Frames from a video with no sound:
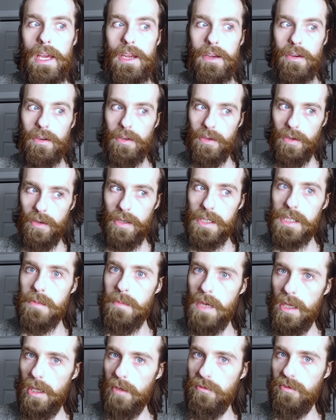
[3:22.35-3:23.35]
You're gonna
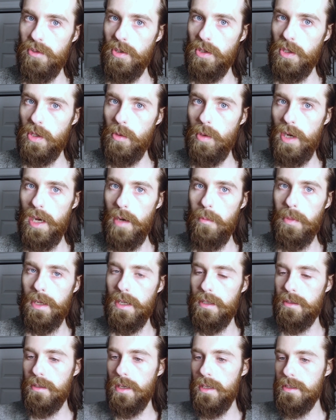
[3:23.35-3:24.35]
smell it for a little while, but
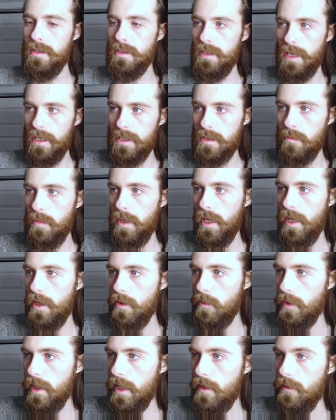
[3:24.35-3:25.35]
it does dissipate
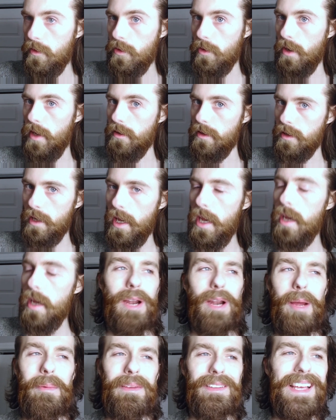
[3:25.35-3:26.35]
or whatever throughout the
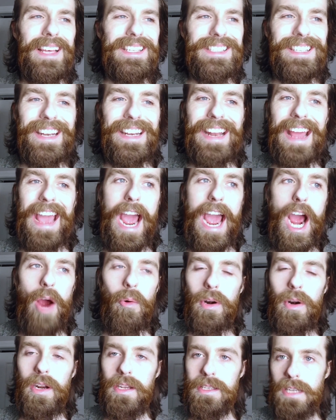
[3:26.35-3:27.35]
Probably less than an
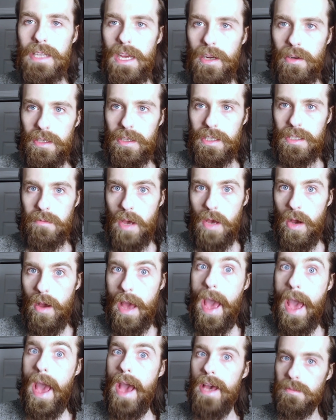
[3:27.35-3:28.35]
hour, it's not gonna smell
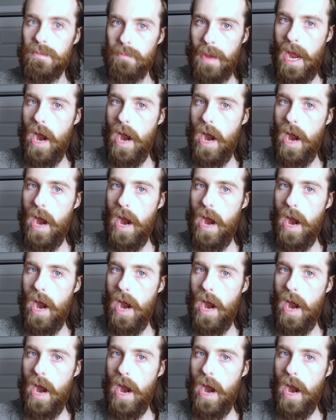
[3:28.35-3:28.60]
as